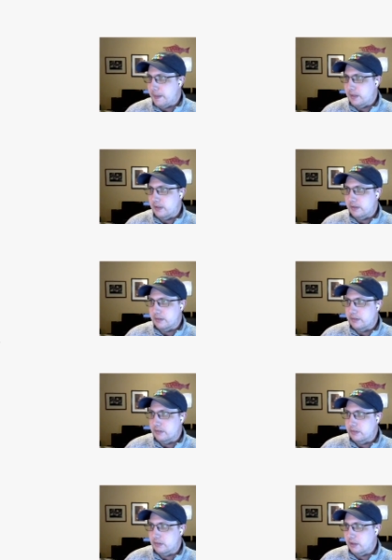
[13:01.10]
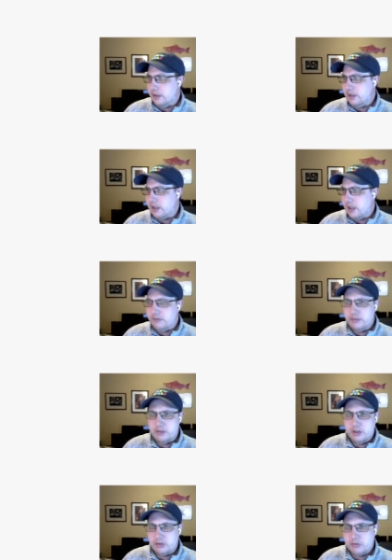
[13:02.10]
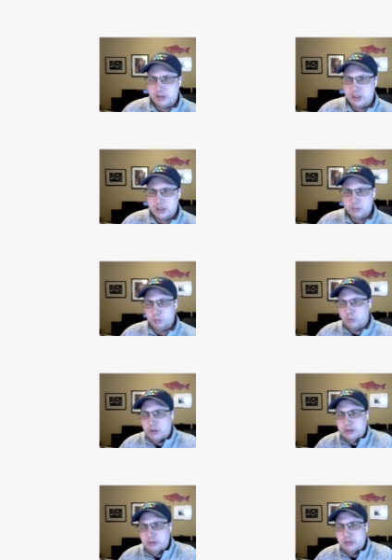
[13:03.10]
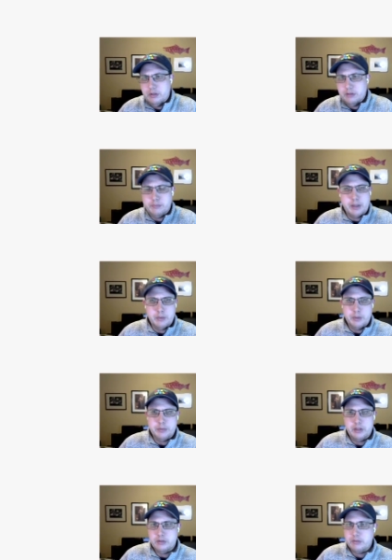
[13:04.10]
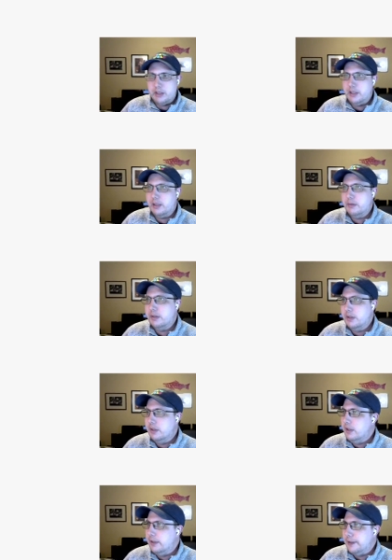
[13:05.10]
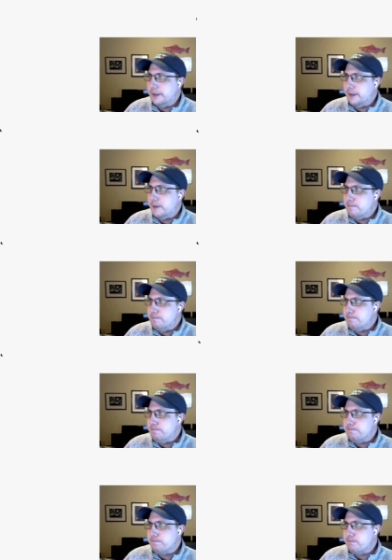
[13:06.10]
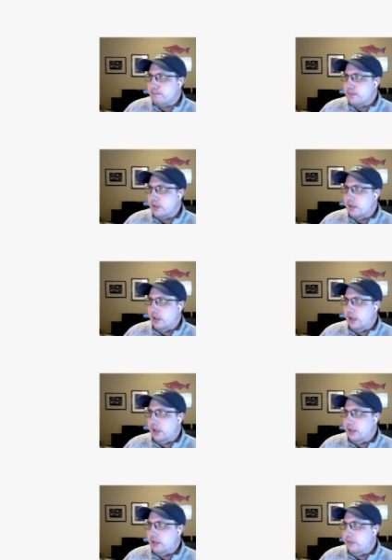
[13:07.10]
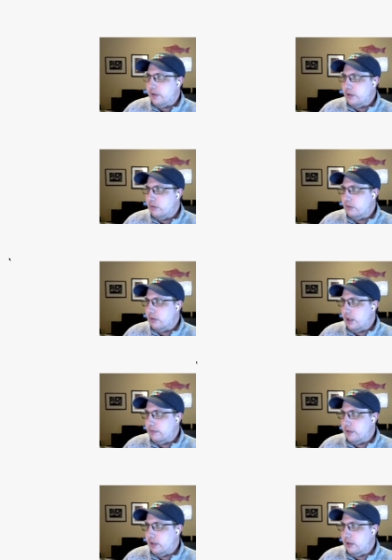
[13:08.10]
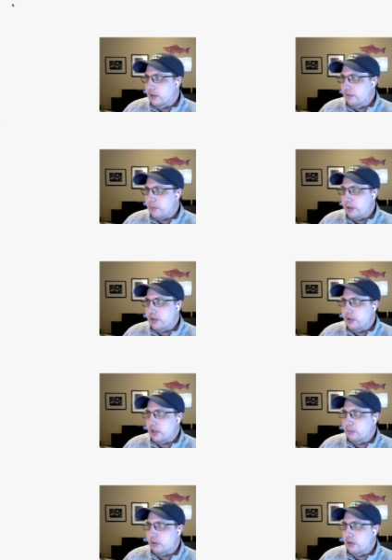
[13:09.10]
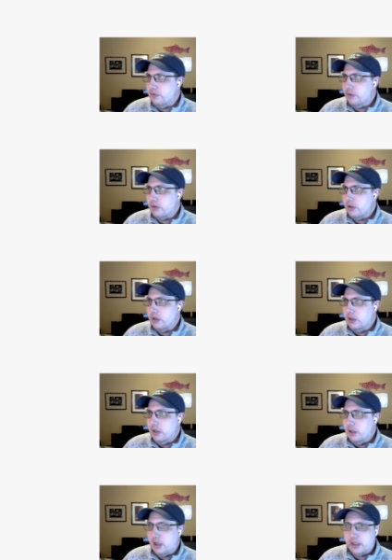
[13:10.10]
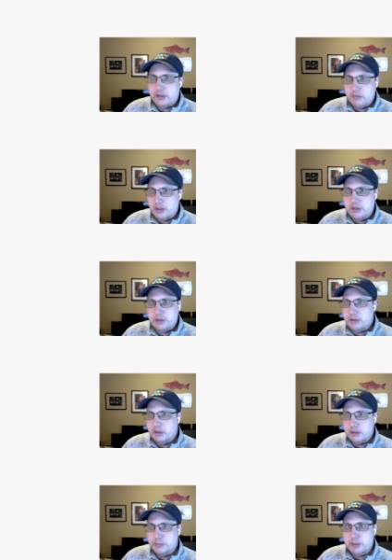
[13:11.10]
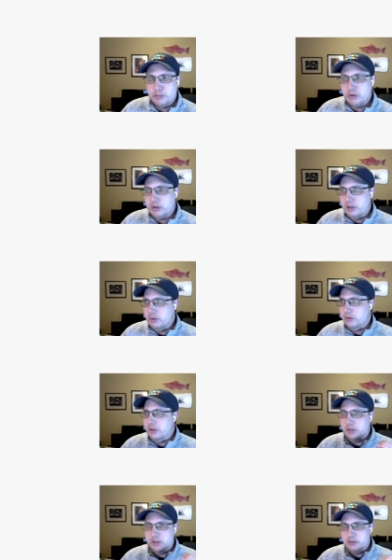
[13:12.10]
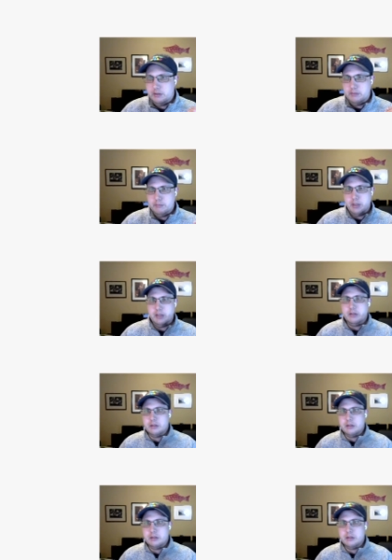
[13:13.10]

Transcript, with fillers: Uh, I think I have this running on one of my websites right now. Uh, and if I don't have the information that I'm looking for, I can write just a little bit more code in my